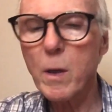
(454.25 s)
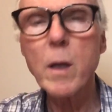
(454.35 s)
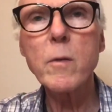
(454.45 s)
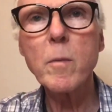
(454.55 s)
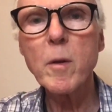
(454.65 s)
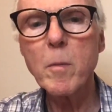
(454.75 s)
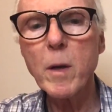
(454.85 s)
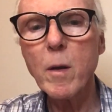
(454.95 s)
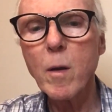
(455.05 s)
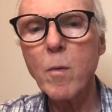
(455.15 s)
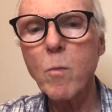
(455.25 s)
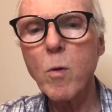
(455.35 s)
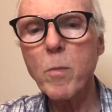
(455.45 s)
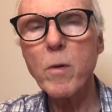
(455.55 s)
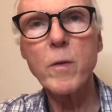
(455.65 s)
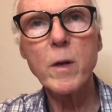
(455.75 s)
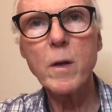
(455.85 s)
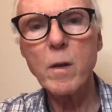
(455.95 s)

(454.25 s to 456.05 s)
Can something be more perfect